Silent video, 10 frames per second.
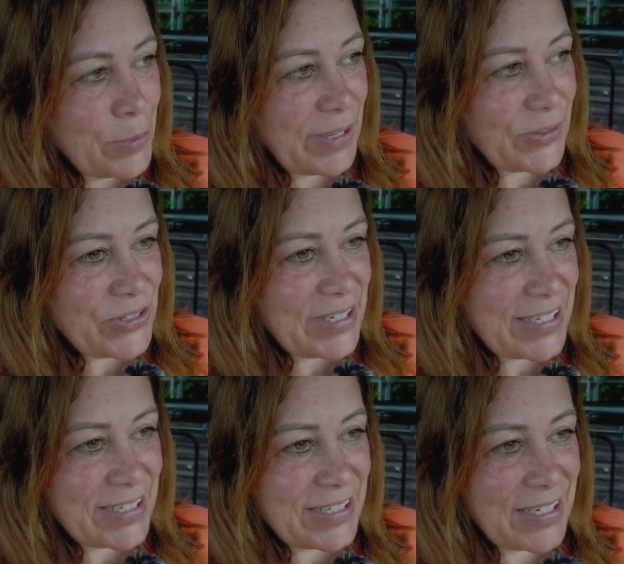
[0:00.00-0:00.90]
Because
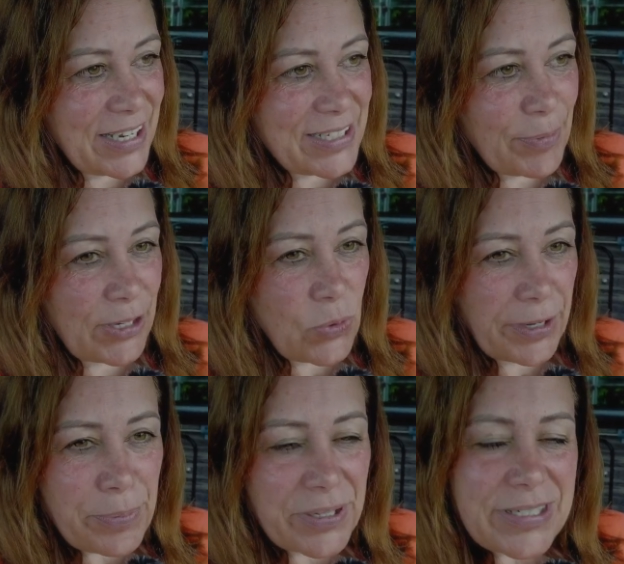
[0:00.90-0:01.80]
yesterday I spent
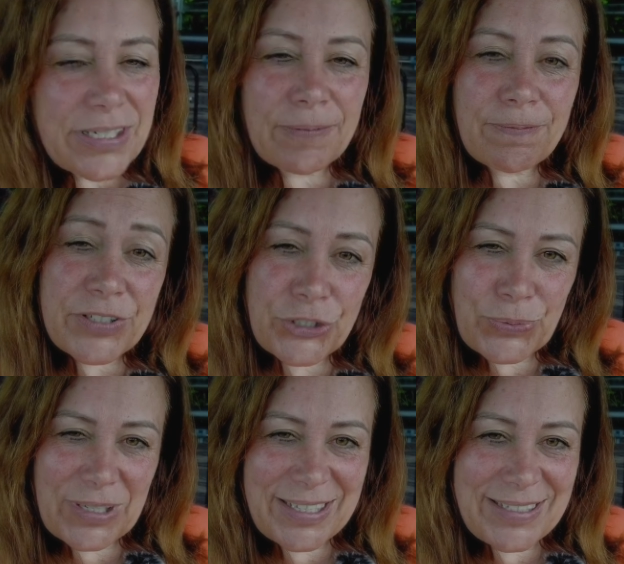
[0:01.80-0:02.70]
quite a bit of time
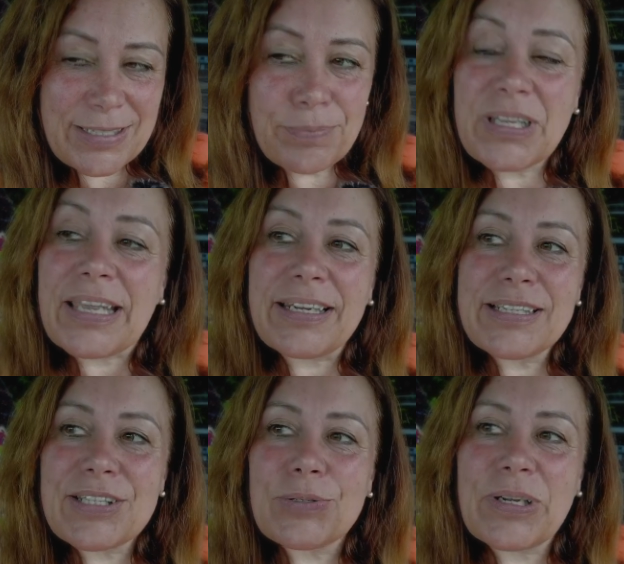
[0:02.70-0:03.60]
visualising me
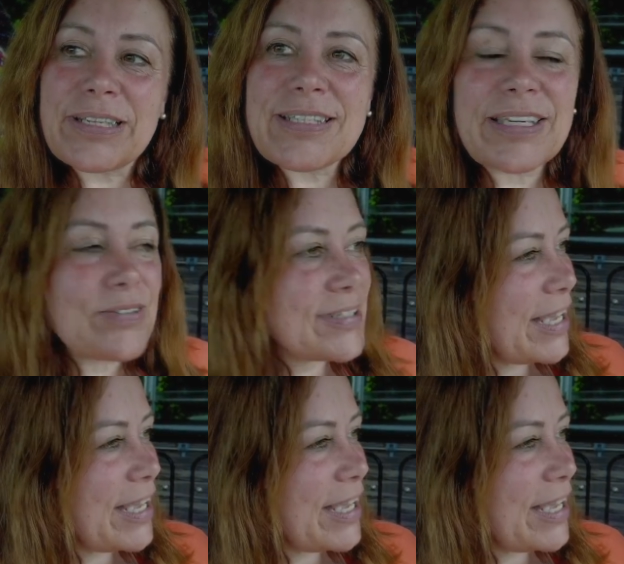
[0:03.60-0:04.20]
getting to the White House,